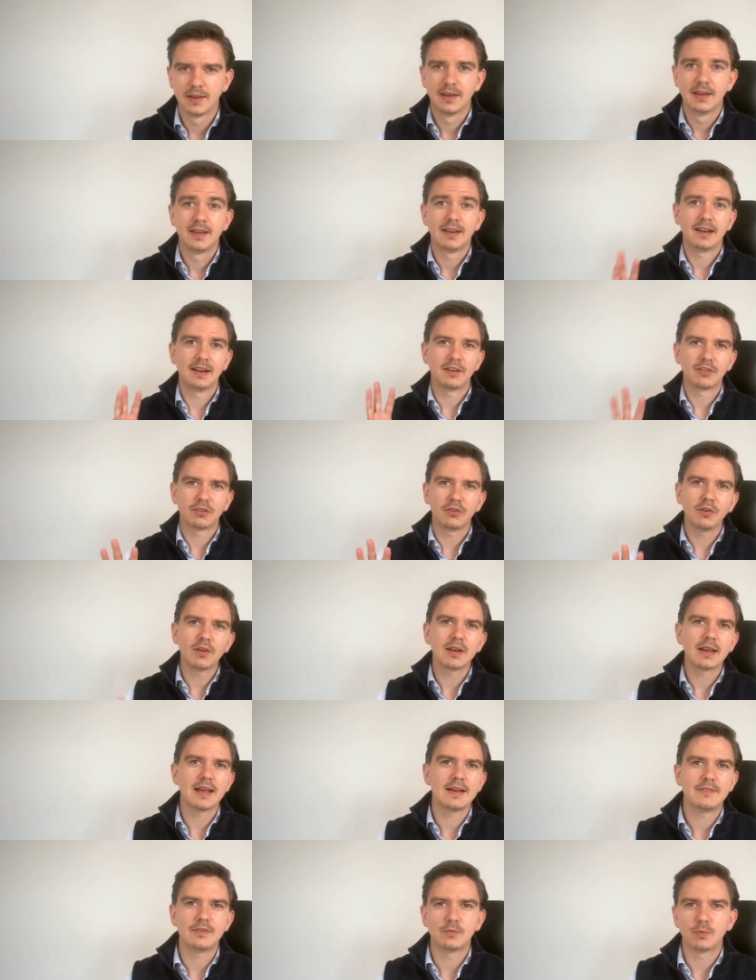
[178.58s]
Then the third
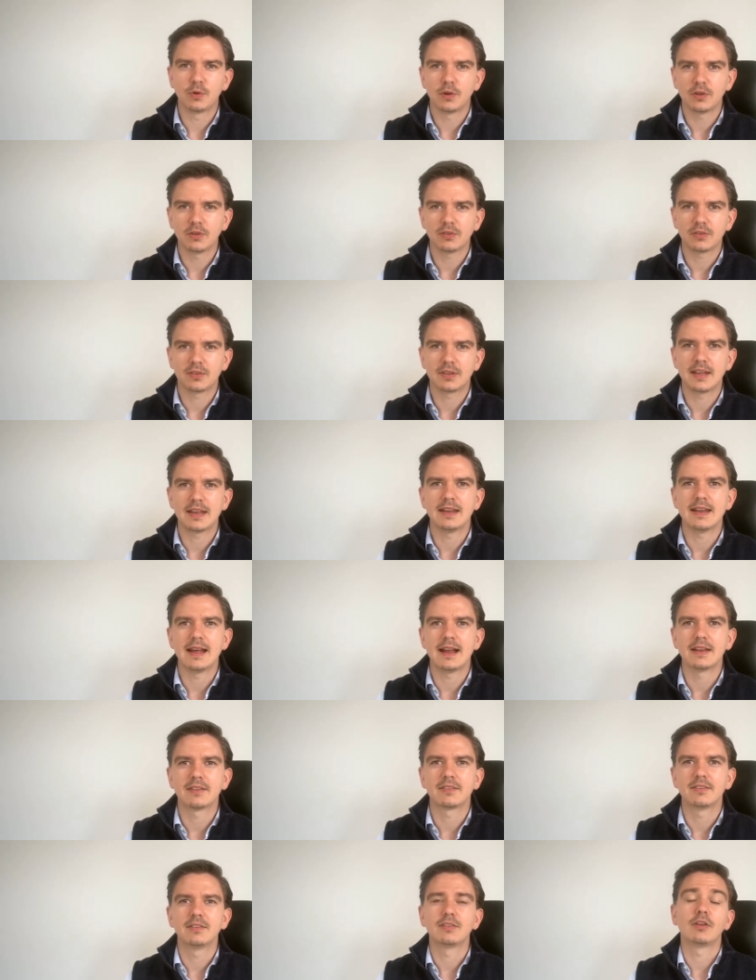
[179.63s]
level was the
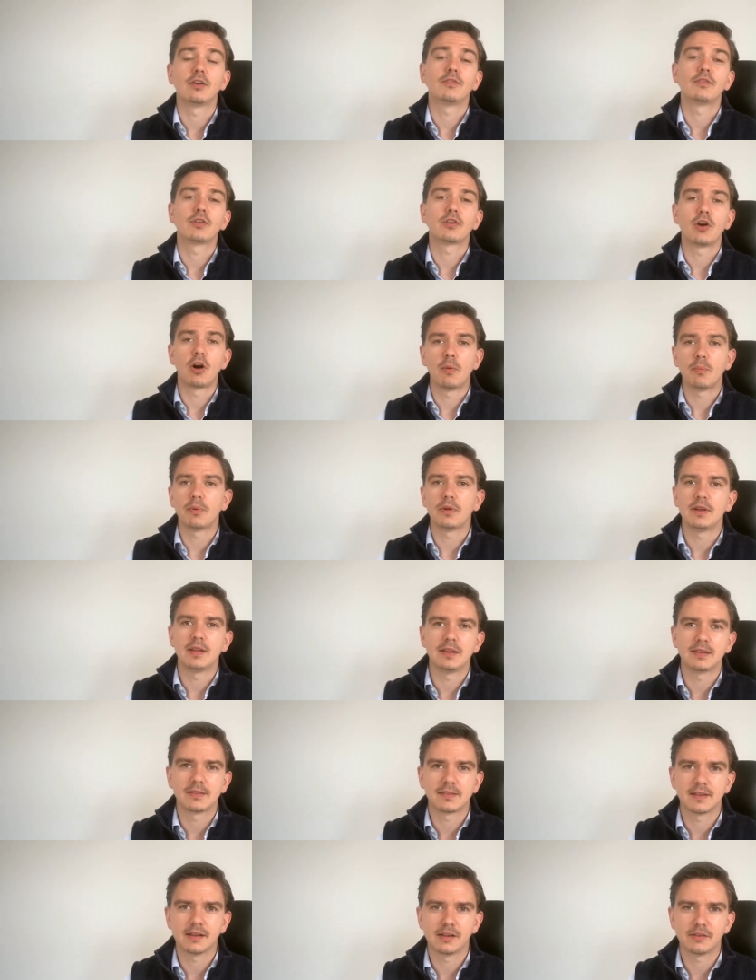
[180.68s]
analysis of the company
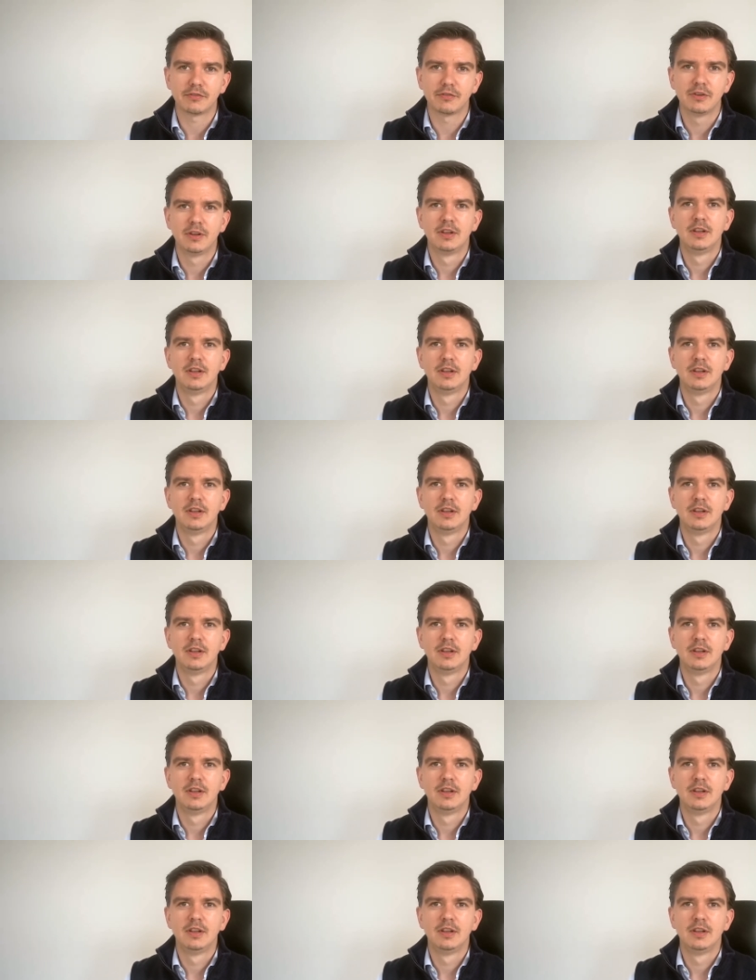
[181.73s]
itself.